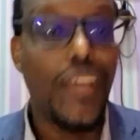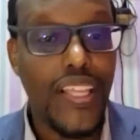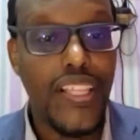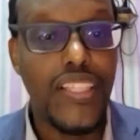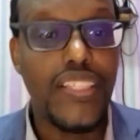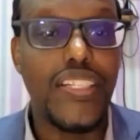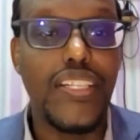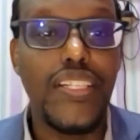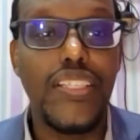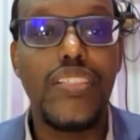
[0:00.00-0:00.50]

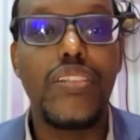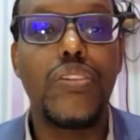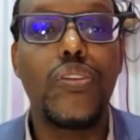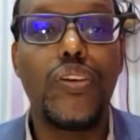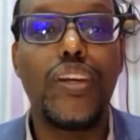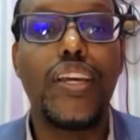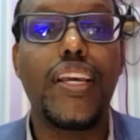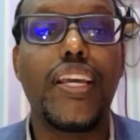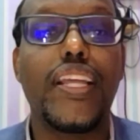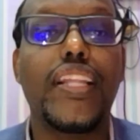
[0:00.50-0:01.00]
interests
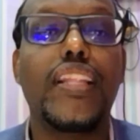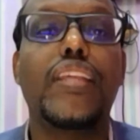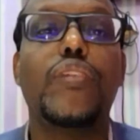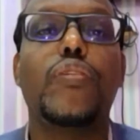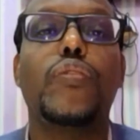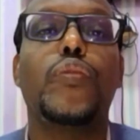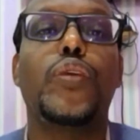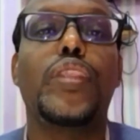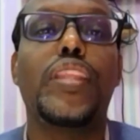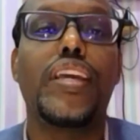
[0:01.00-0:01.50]
looking at
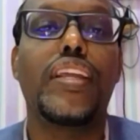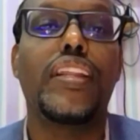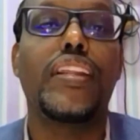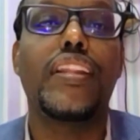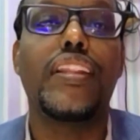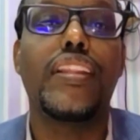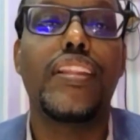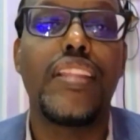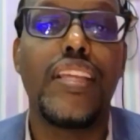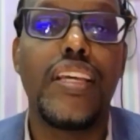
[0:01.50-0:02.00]

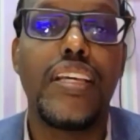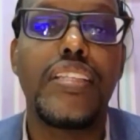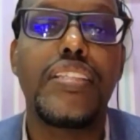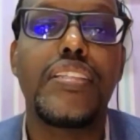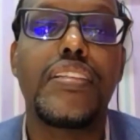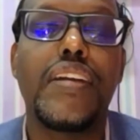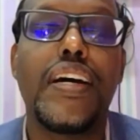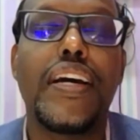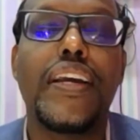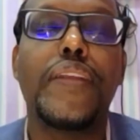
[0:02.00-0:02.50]
within
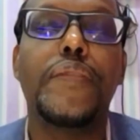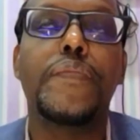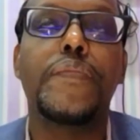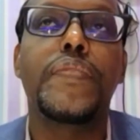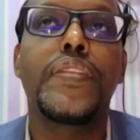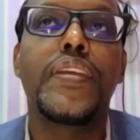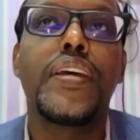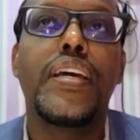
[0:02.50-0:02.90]
this, right?